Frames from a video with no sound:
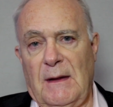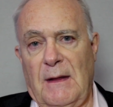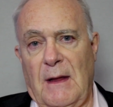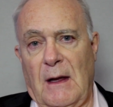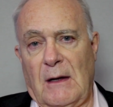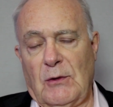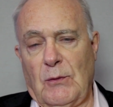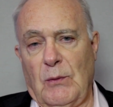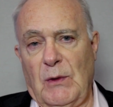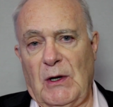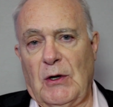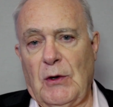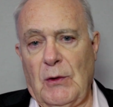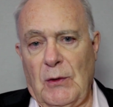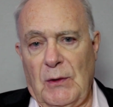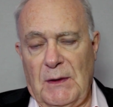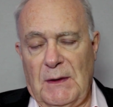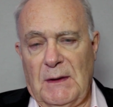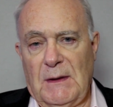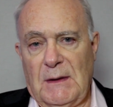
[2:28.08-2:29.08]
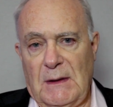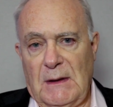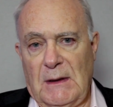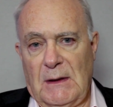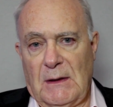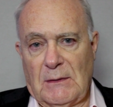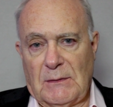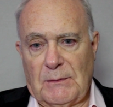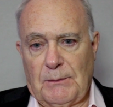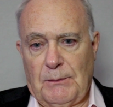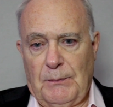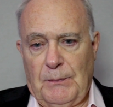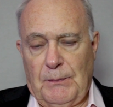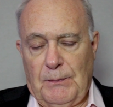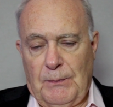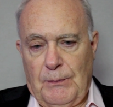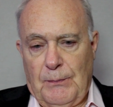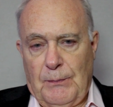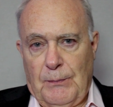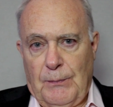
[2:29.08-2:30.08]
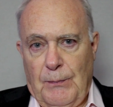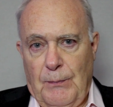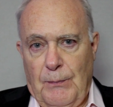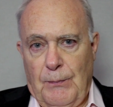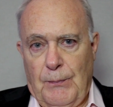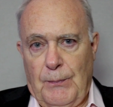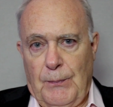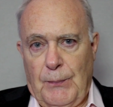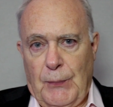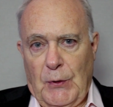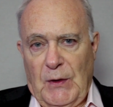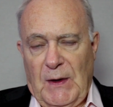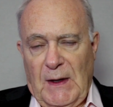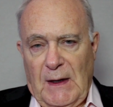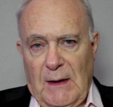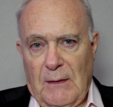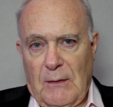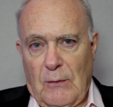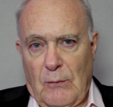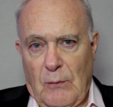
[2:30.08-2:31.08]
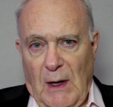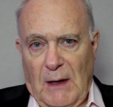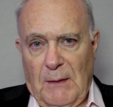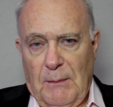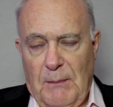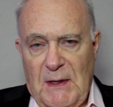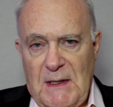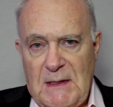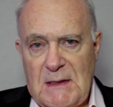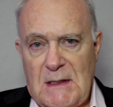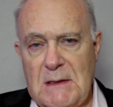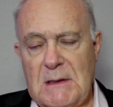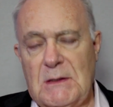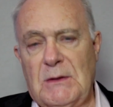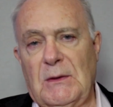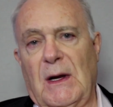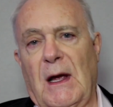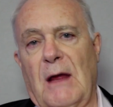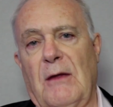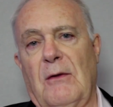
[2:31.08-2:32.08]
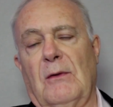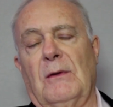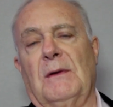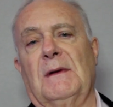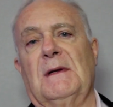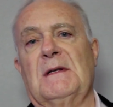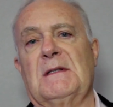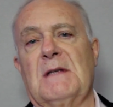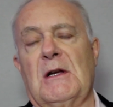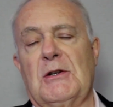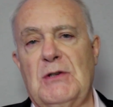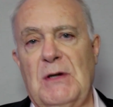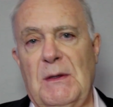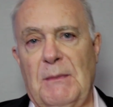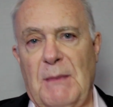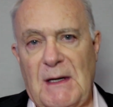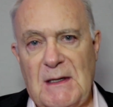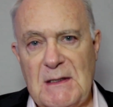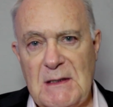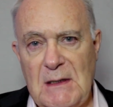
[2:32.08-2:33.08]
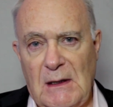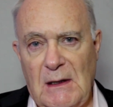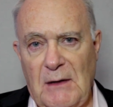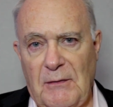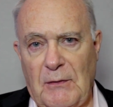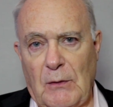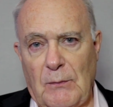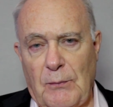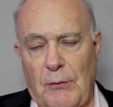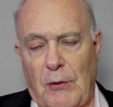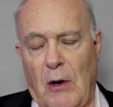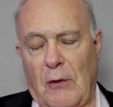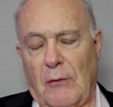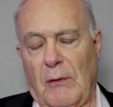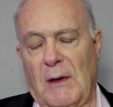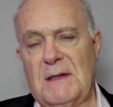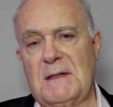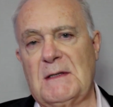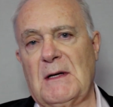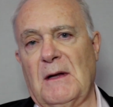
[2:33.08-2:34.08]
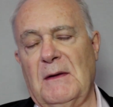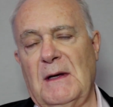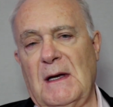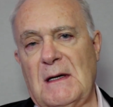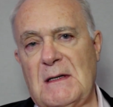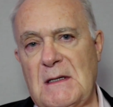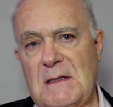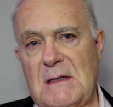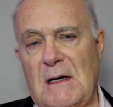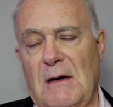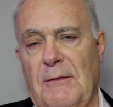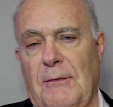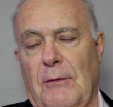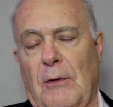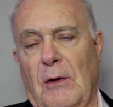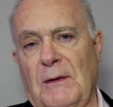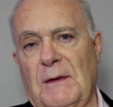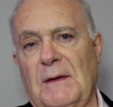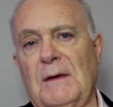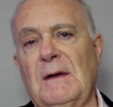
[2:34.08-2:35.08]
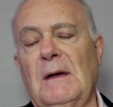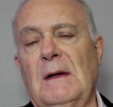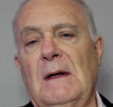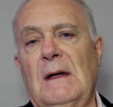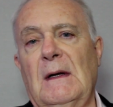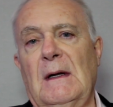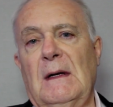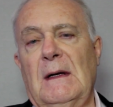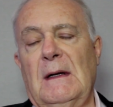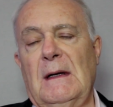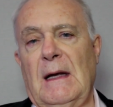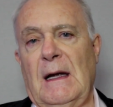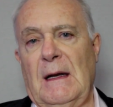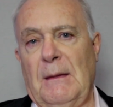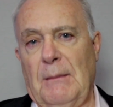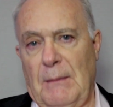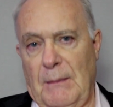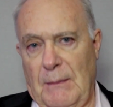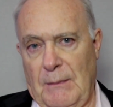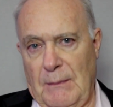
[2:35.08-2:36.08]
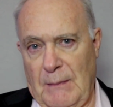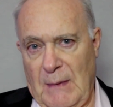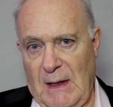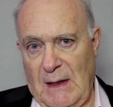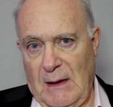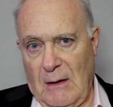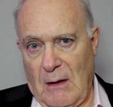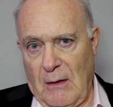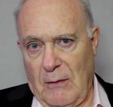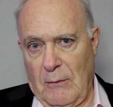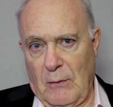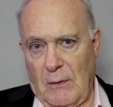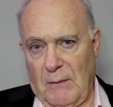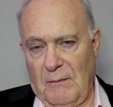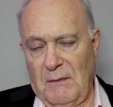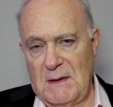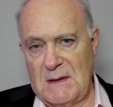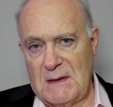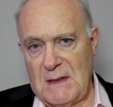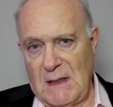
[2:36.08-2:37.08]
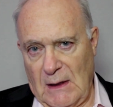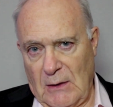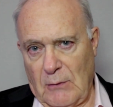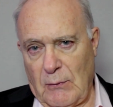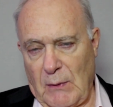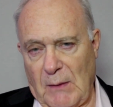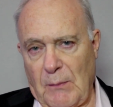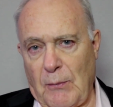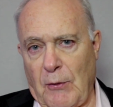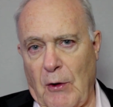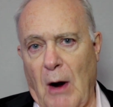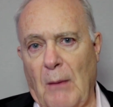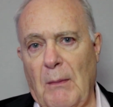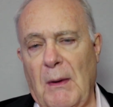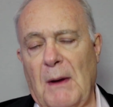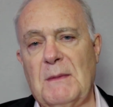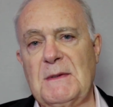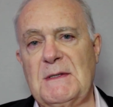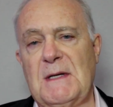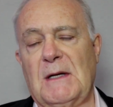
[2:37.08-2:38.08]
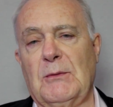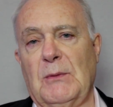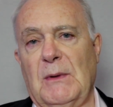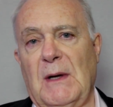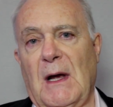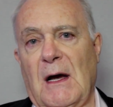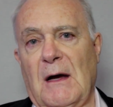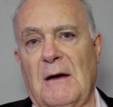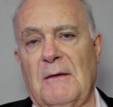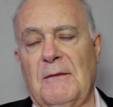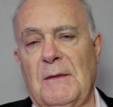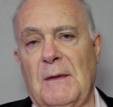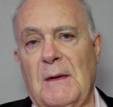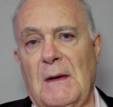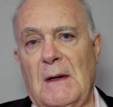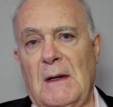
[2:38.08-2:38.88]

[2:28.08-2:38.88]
that we could, you know, putting the right pieces together, essentially make significant progress on the SSL front and many other of these lingering problems that we have.